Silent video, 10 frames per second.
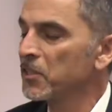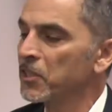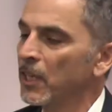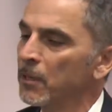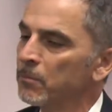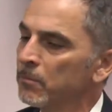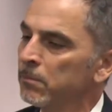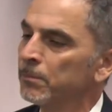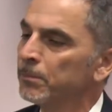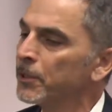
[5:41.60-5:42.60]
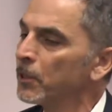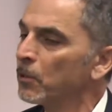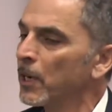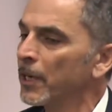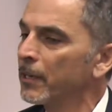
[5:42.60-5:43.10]
to say,
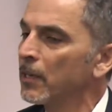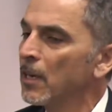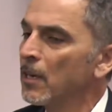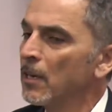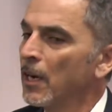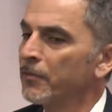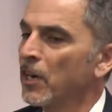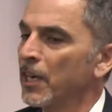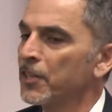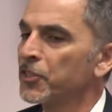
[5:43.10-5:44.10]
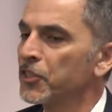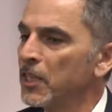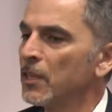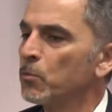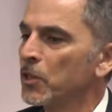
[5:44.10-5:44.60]
I kind of
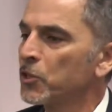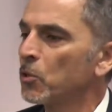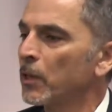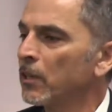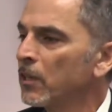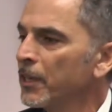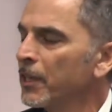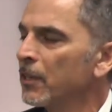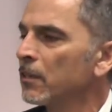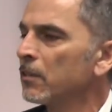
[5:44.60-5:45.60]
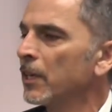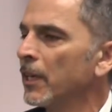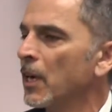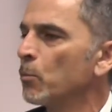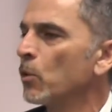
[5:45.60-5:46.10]
see what's going on here,
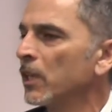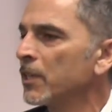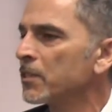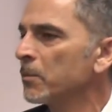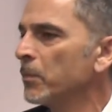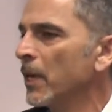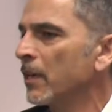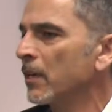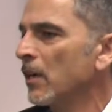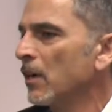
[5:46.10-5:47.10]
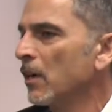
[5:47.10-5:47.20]
and I'm willing to make